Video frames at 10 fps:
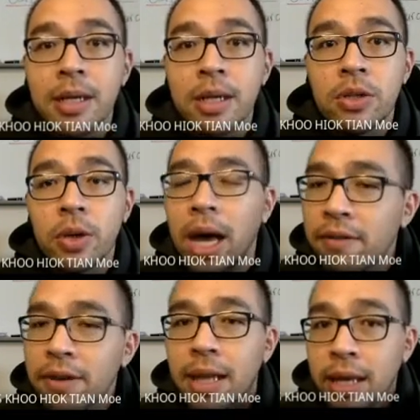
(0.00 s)
So
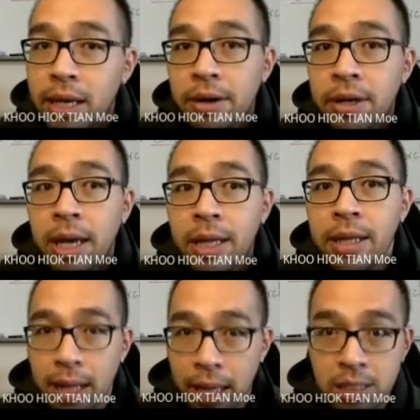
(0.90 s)
having the hearing
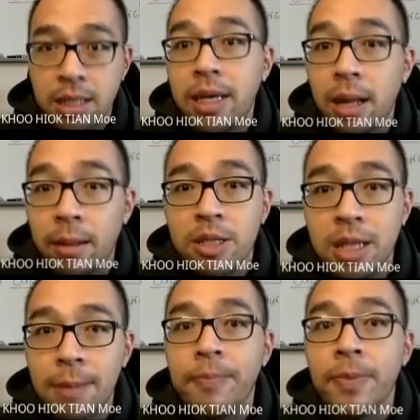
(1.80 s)
aid actually helps
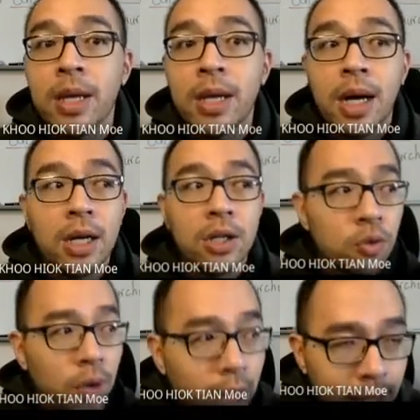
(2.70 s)
them to
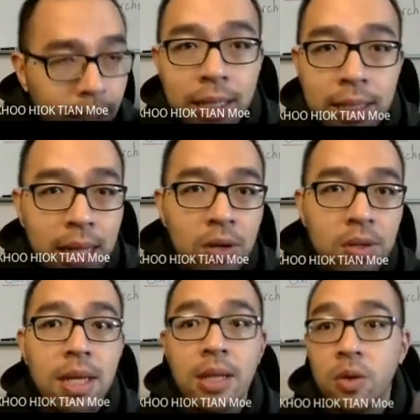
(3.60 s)
recognize
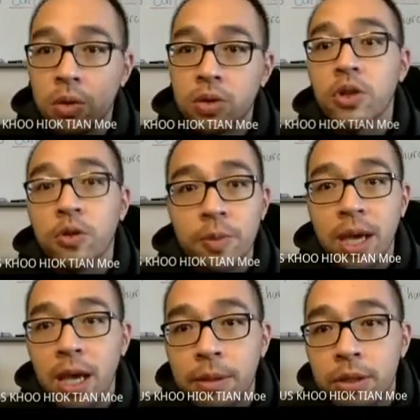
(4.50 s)
sounds and also to
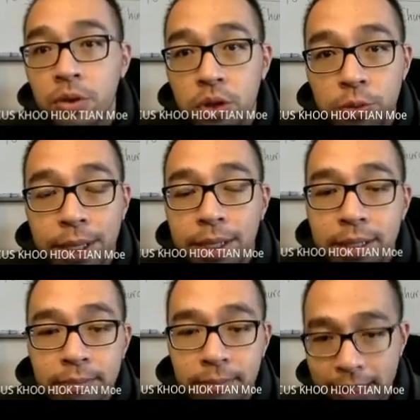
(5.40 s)
be able to speak
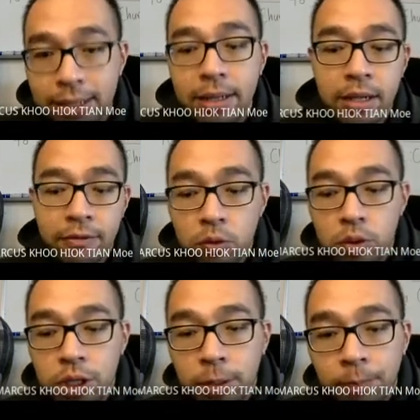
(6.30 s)
better in the
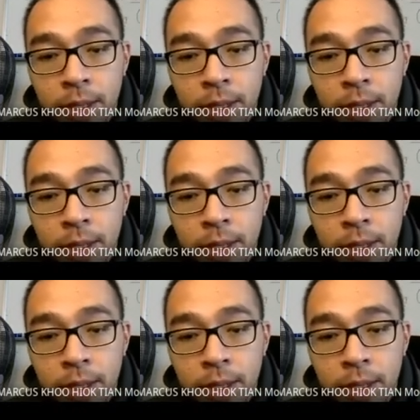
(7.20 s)
future.